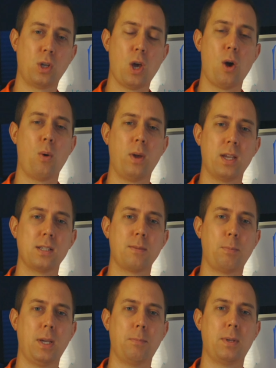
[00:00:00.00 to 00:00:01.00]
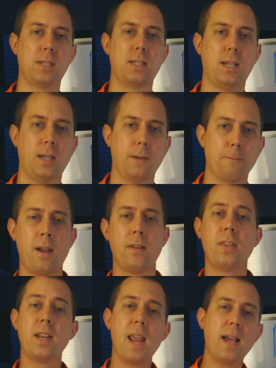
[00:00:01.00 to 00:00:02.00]
go into PPC.
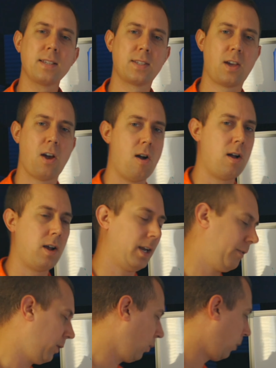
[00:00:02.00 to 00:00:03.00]
The next con, if you